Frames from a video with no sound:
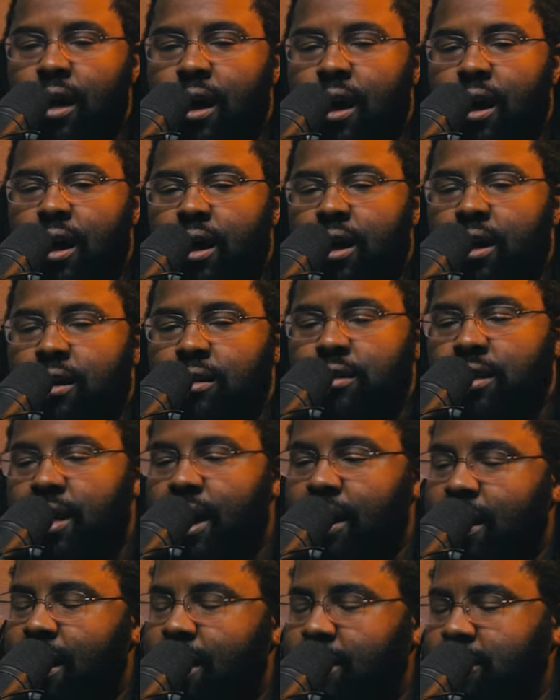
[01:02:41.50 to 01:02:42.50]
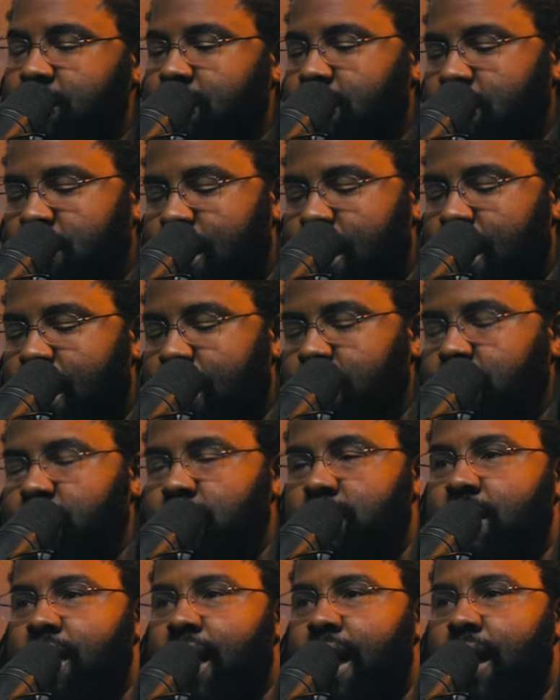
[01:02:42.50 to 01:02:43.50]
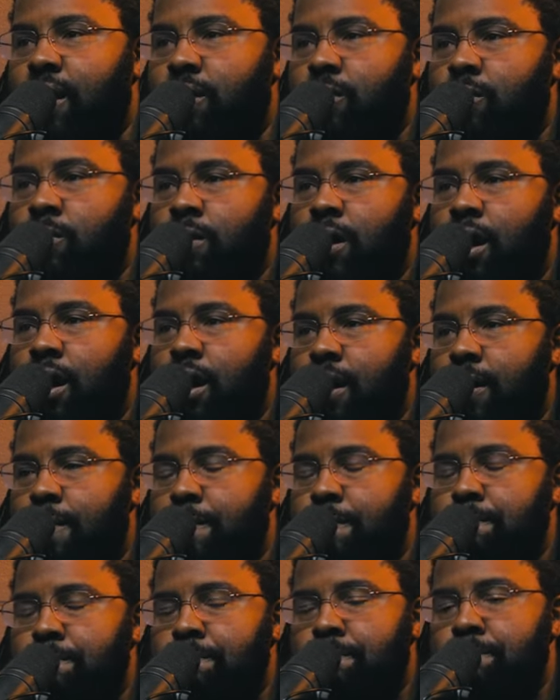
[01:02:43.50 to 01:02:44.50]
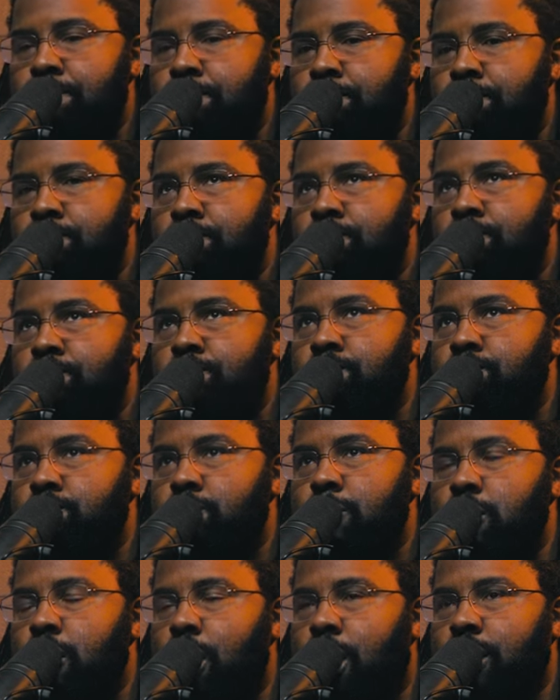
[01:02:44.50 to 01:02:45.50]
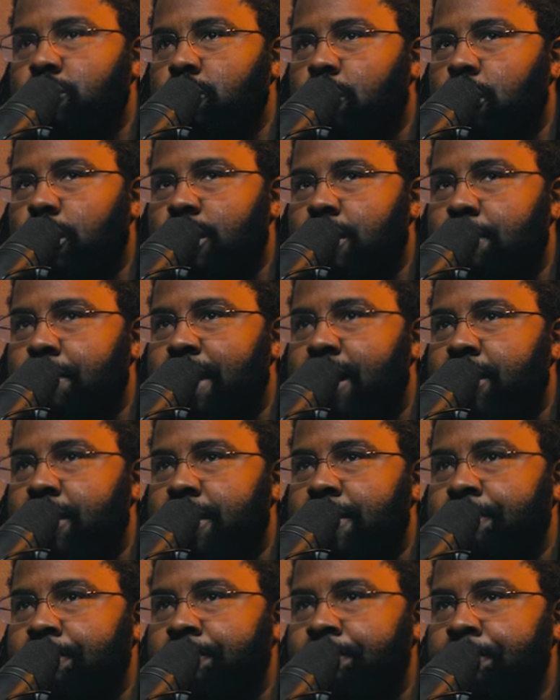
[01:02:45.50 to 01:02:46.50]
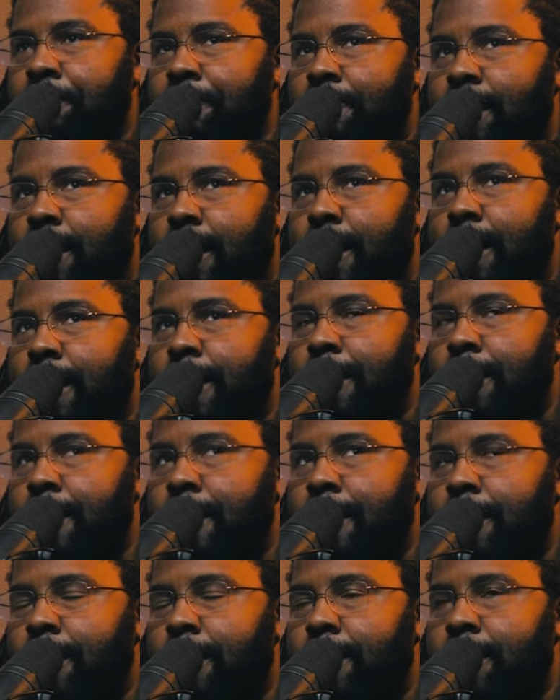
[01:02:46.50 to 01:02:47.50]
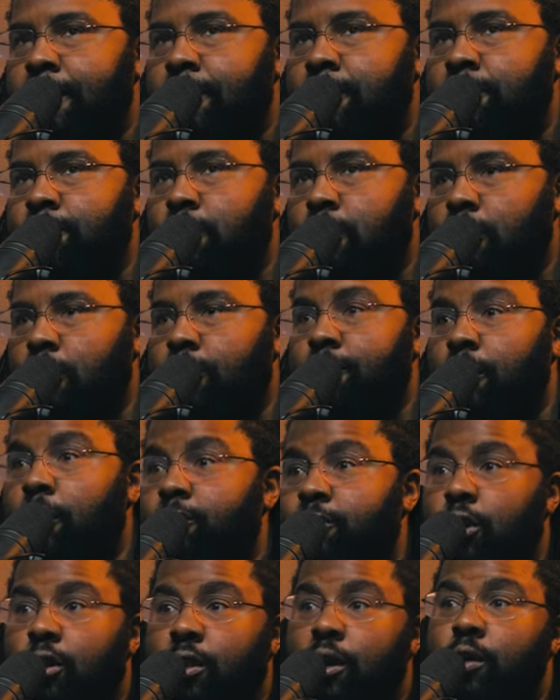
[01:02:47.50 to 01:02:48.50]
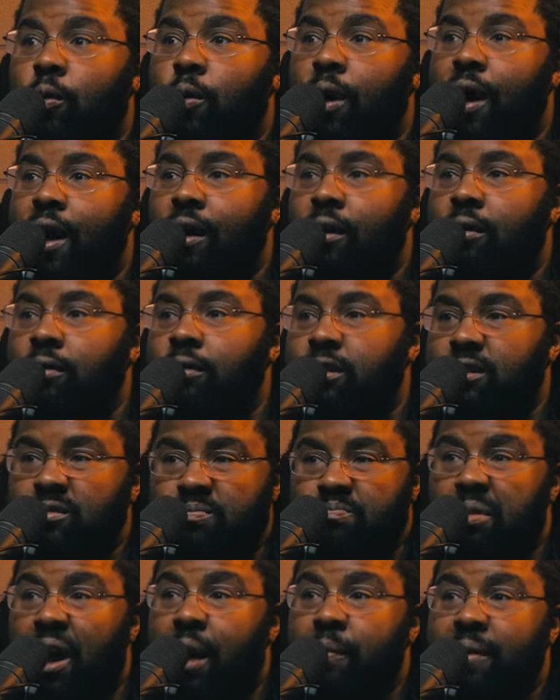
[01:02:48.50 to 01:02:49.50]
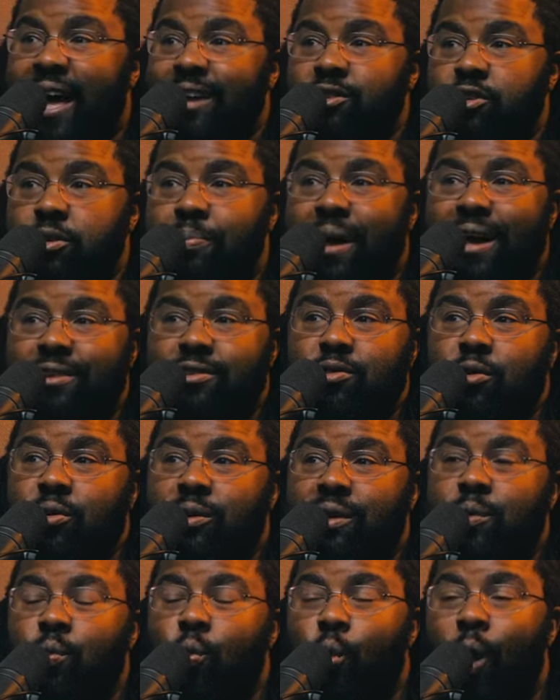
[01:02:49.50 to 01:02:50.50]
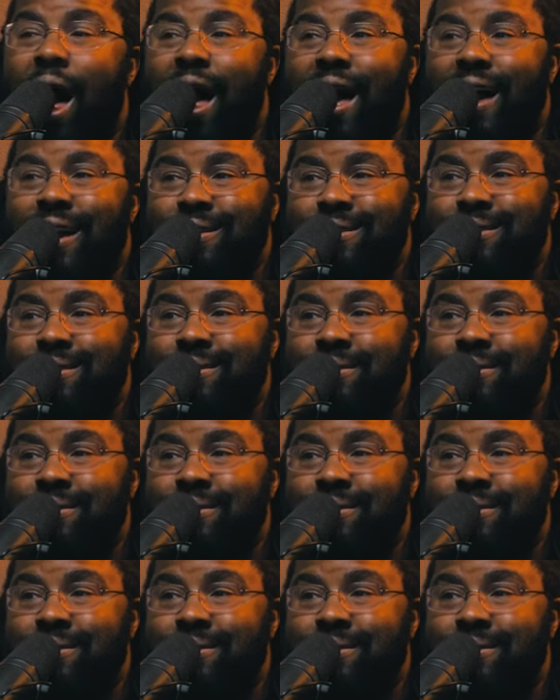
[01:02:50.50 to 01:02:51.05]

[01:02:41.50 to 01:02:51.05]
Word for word: And to that guy, I could say, yeah, I could see how um, not talking about it uh, for a, for a little while is probably actually pastorally wise.